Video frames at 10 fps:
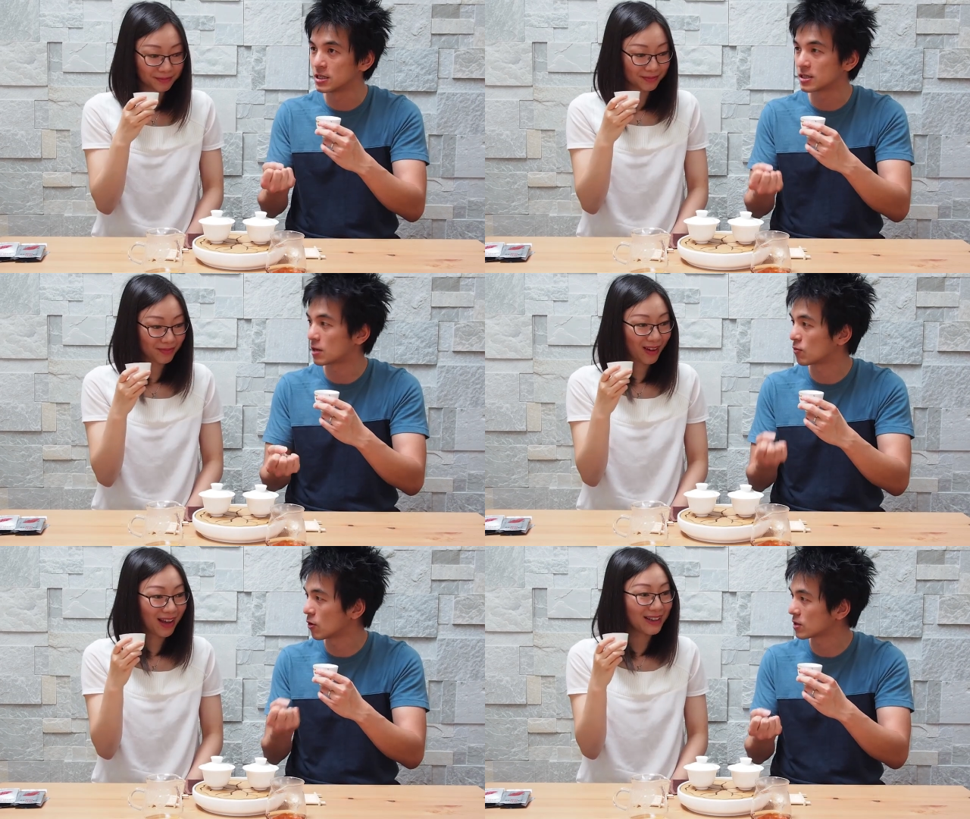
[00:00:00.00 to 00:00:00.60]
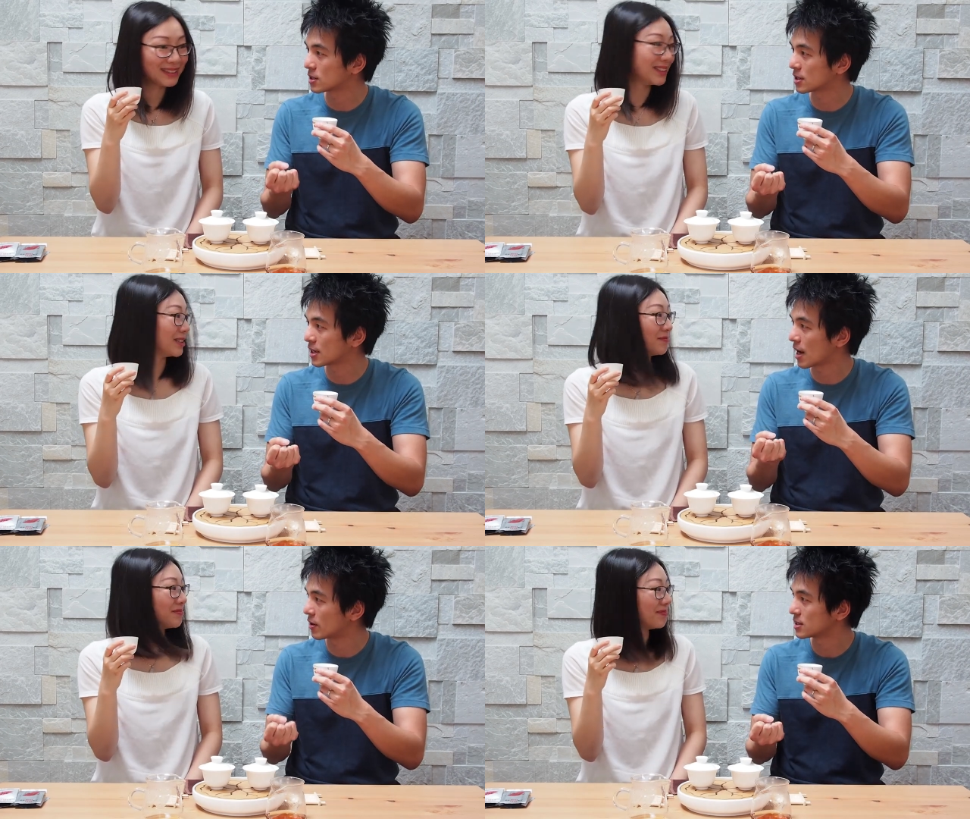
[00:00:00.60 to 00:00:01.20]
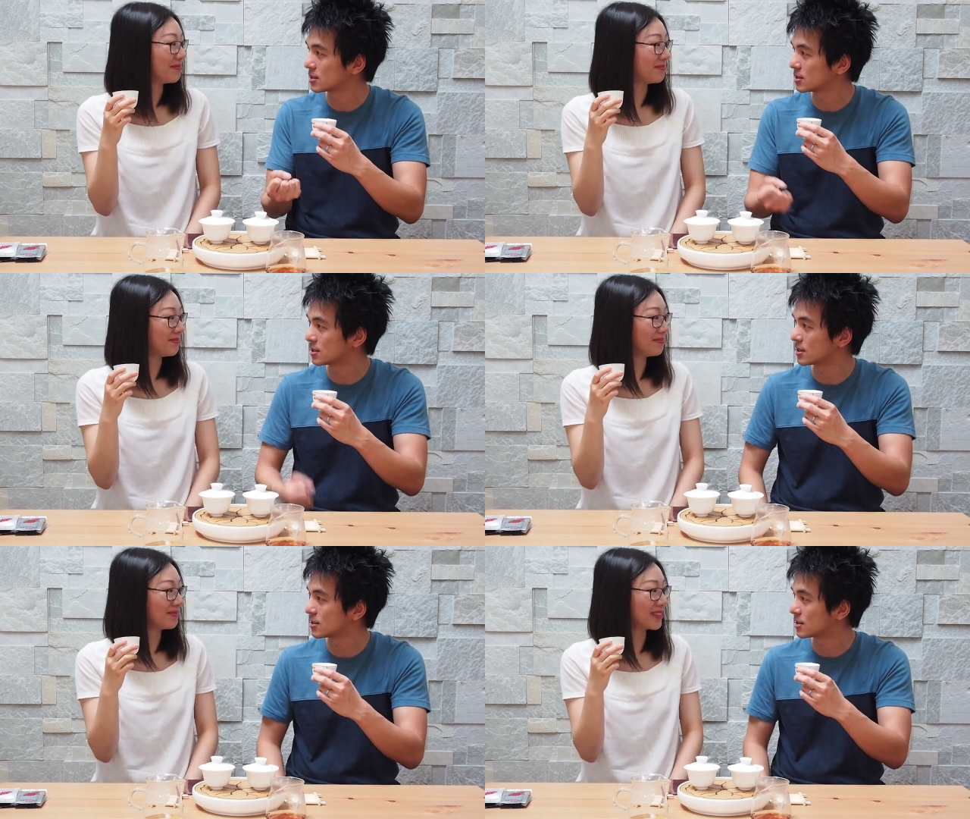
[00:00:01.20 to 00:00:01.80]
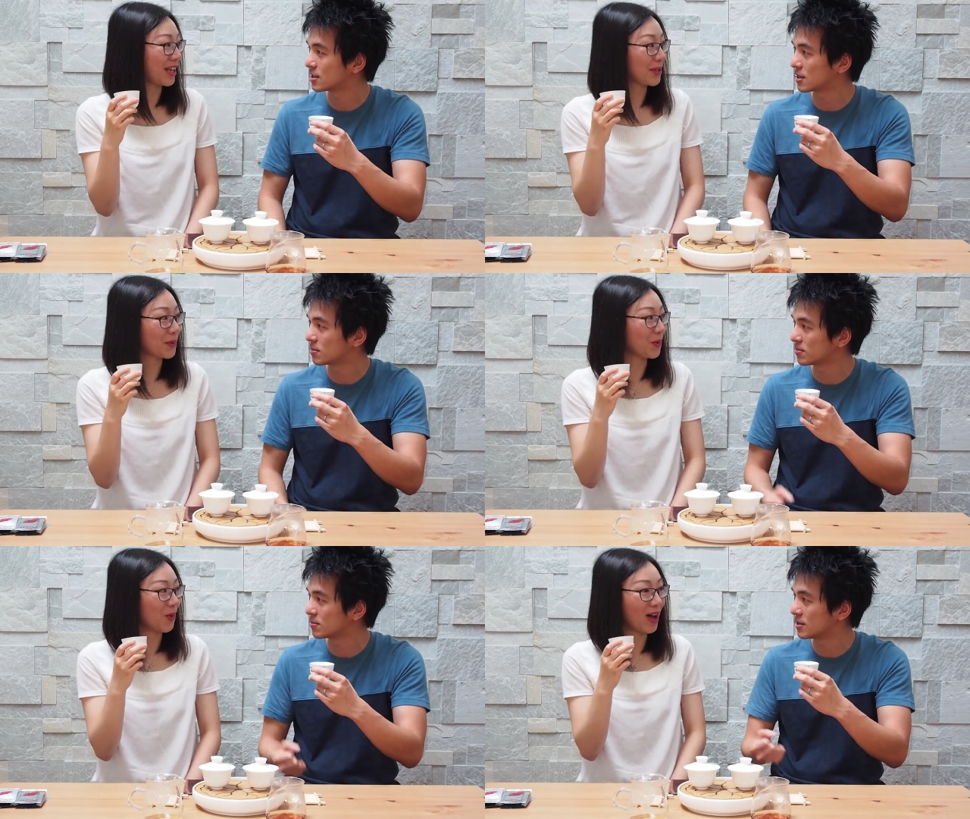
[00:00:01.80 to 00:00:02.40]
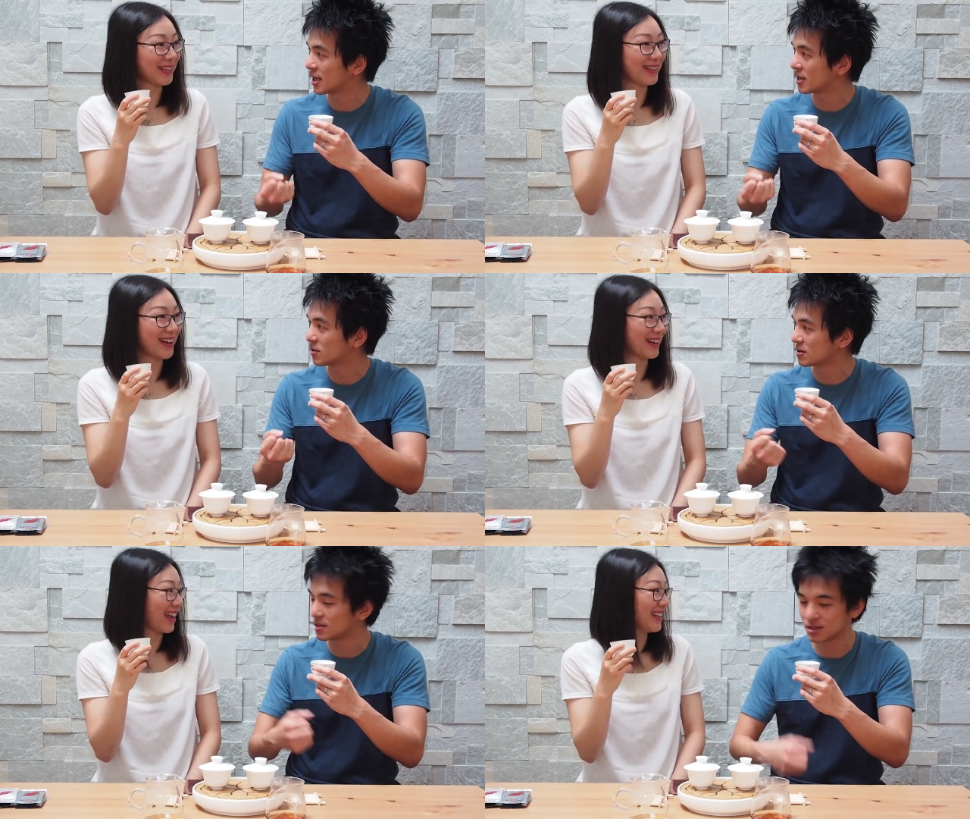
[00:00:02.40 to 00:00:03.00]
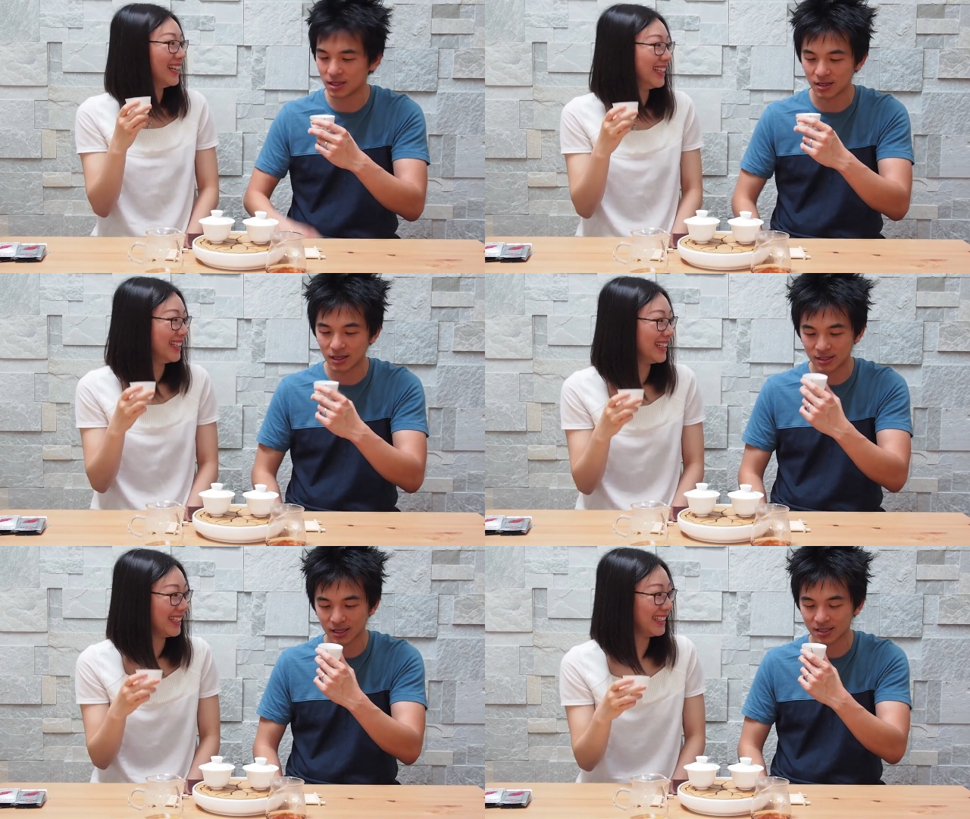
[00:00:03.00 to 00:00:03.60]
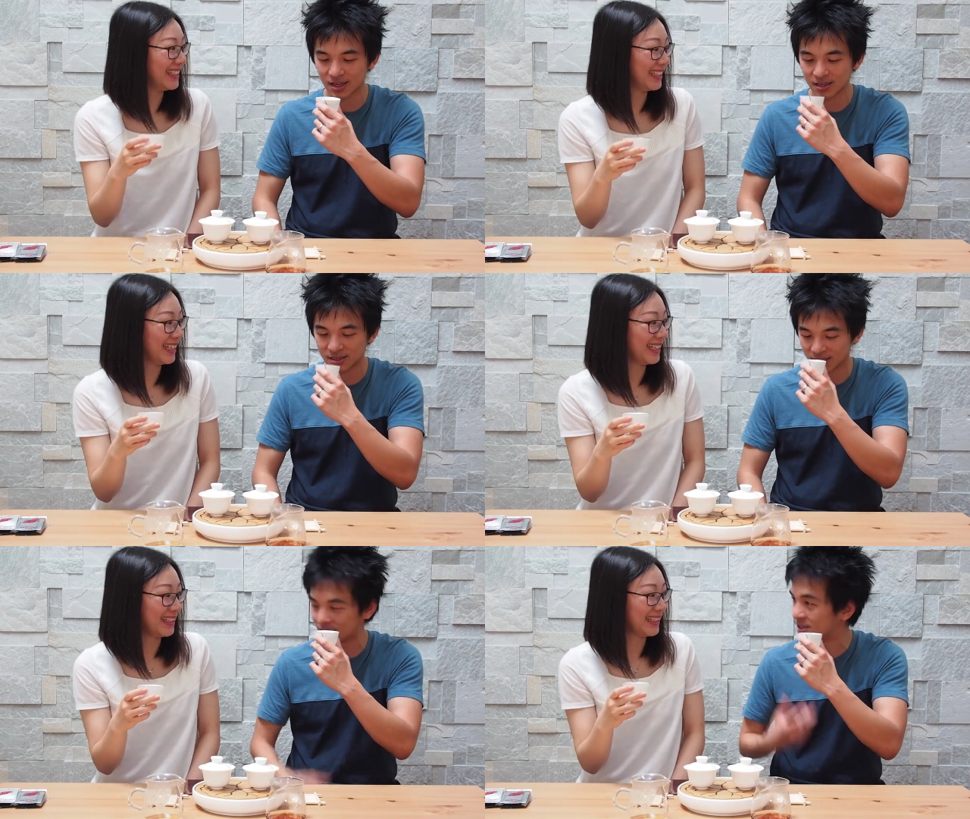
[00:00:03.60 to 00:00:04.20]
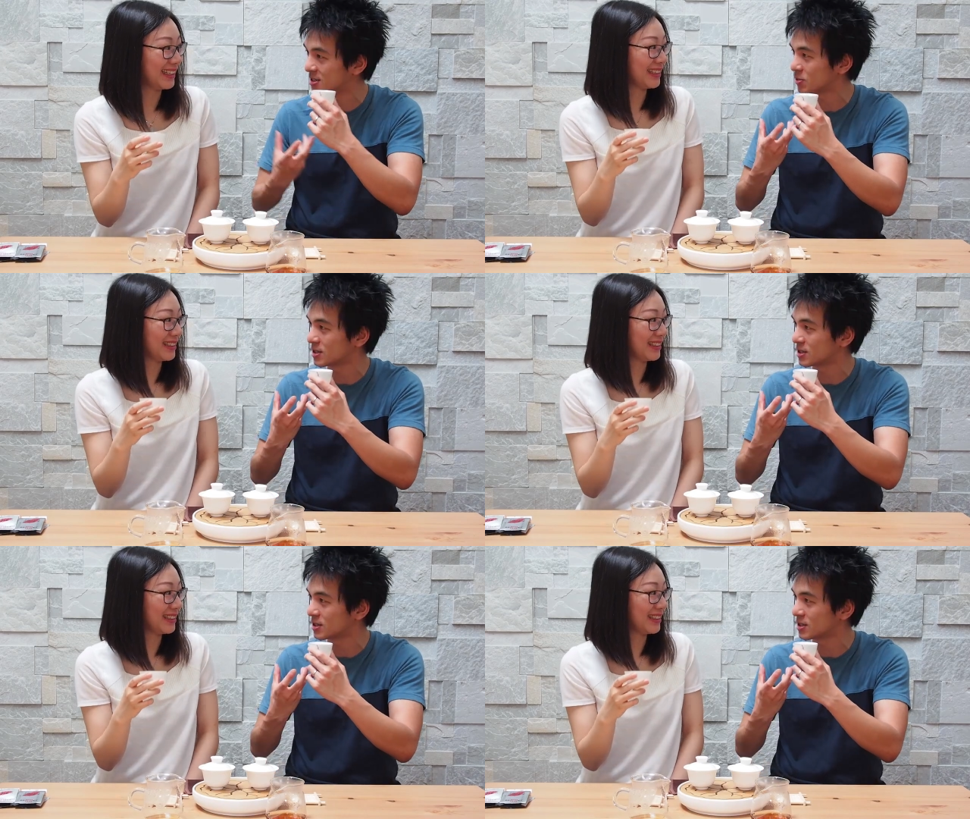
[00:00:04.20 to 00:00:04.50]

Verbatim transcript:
Speaker 1: That rock character. The, the, that, again. yeah. Is, is that is, is this what